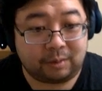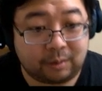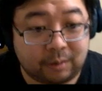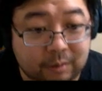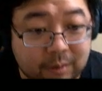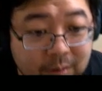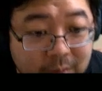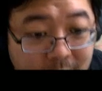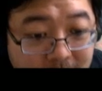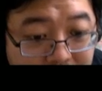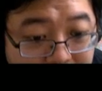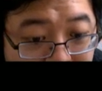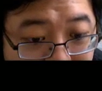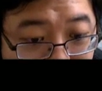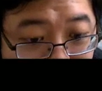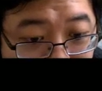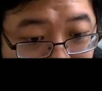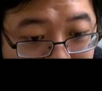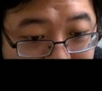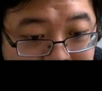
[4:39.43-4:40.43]

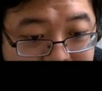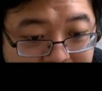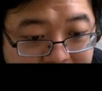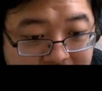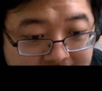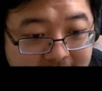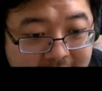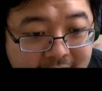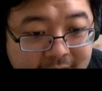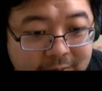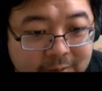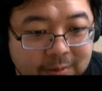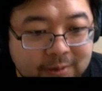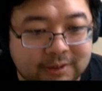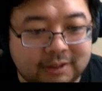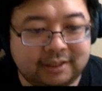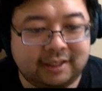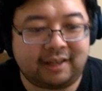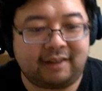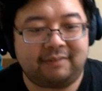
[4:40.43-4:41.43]
Goji
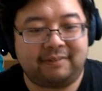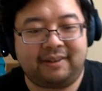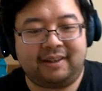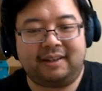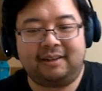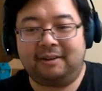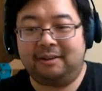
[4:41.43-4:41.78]
Eva.